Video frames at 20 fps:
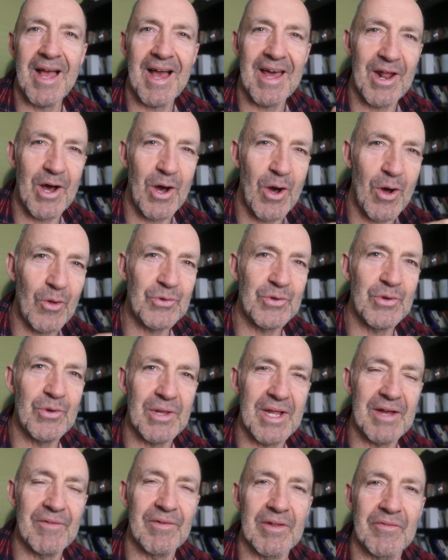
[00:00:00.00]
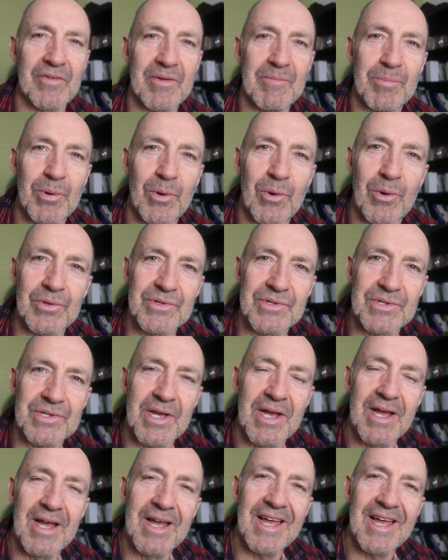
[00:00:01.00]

and a whole new level of importance,